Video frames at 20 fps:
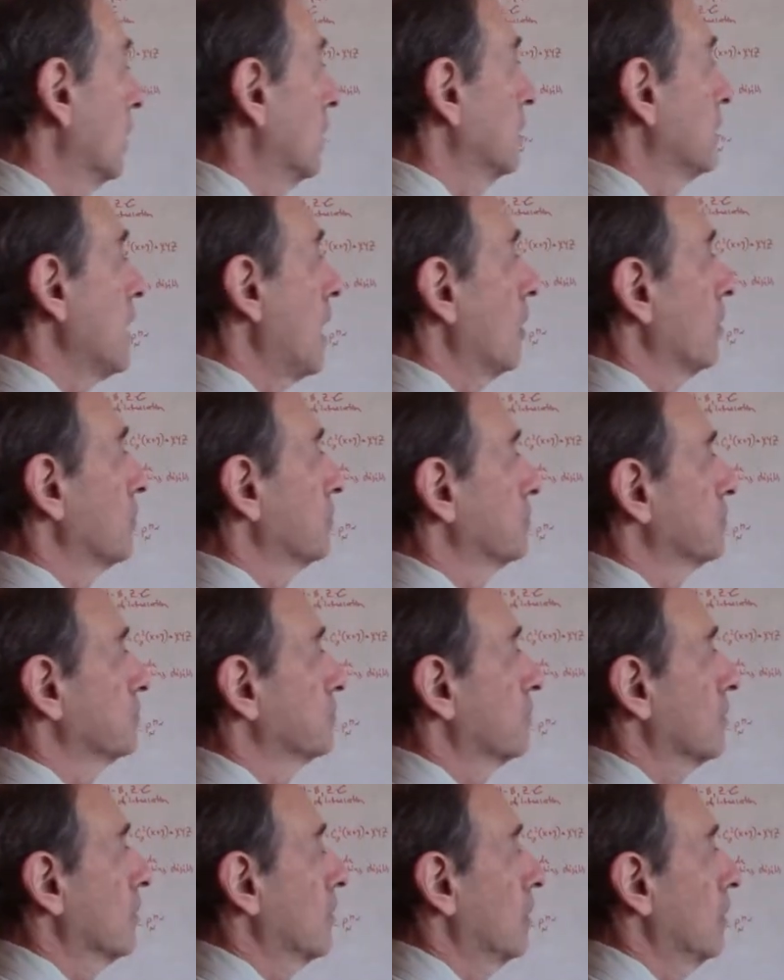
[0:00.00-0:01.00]
Now,
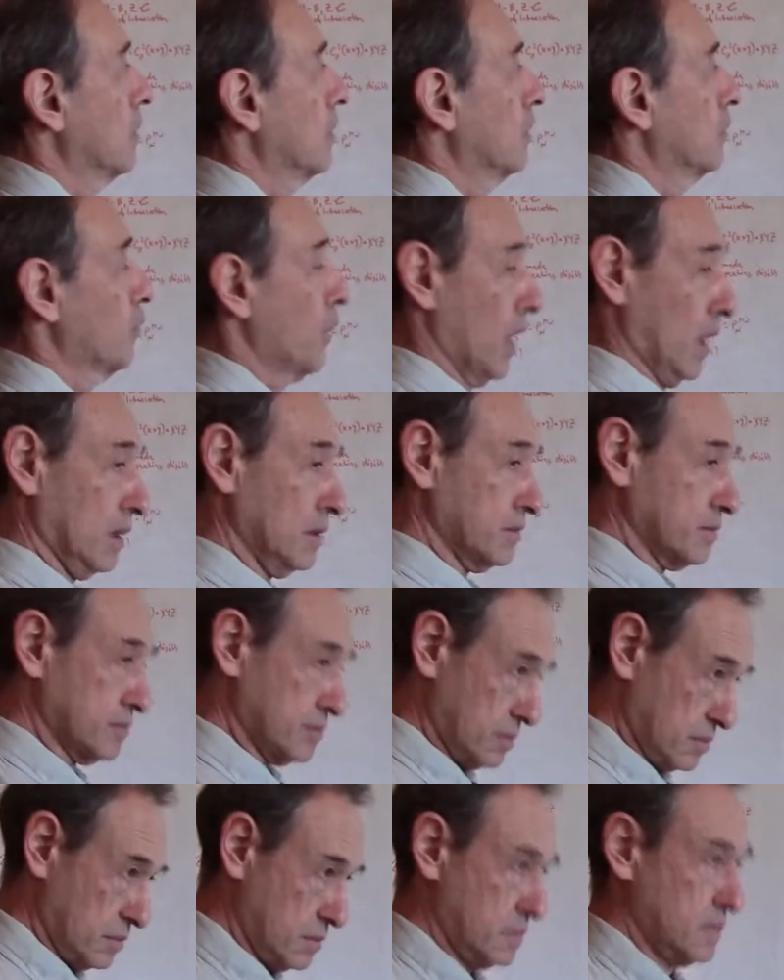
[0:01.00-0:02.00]
well,
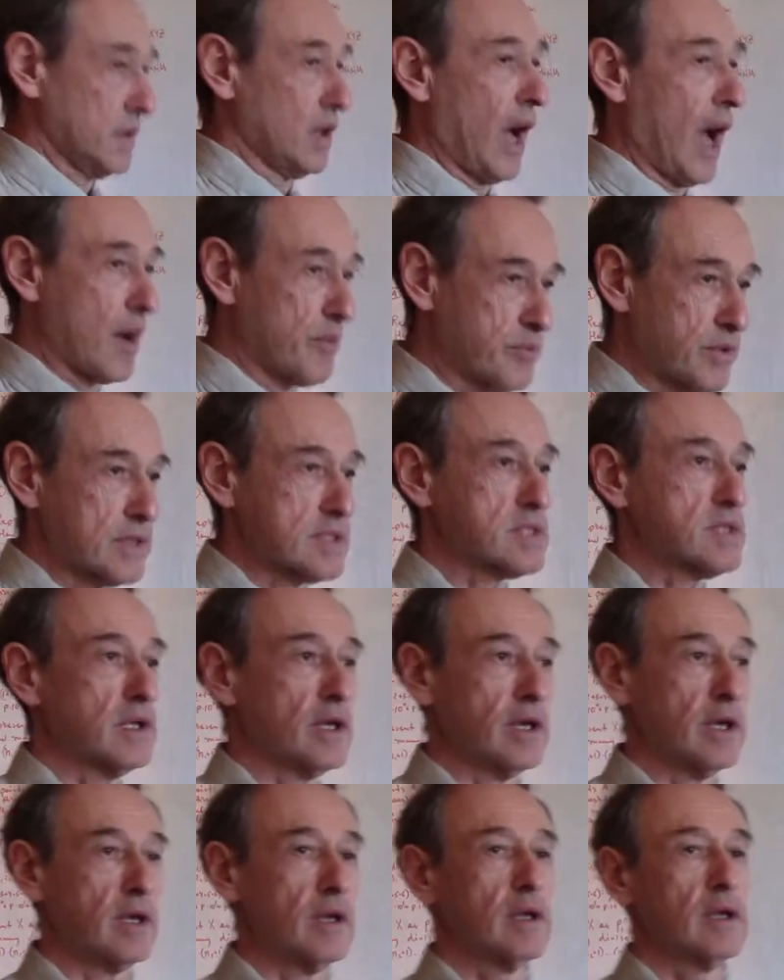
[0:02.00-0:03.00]

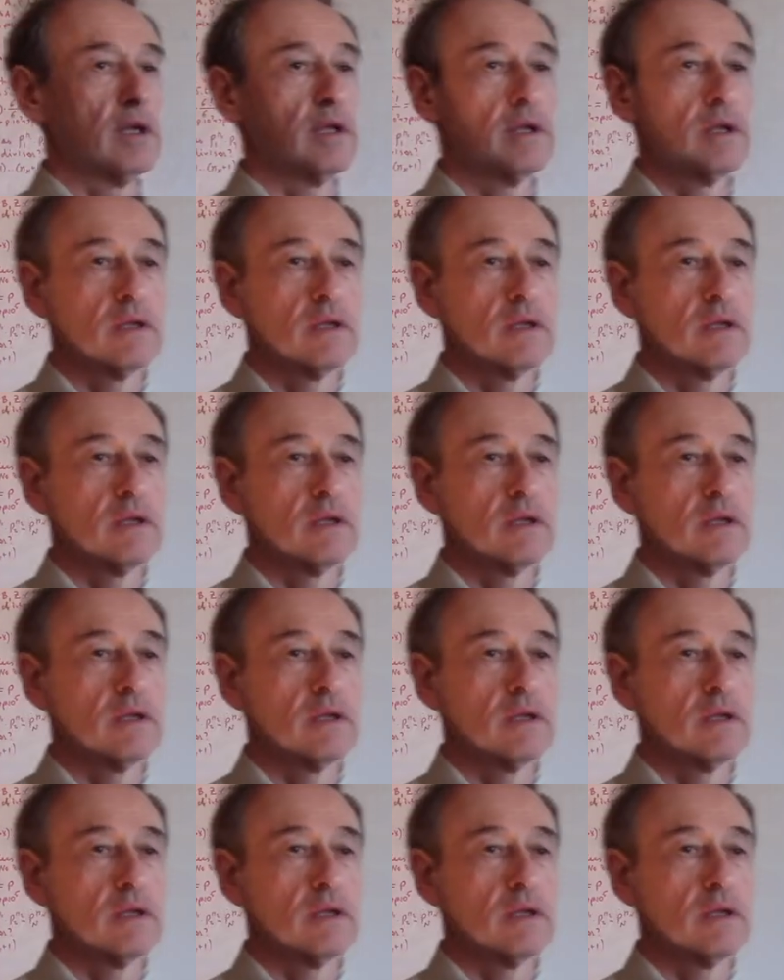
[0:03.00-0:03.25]
obviously,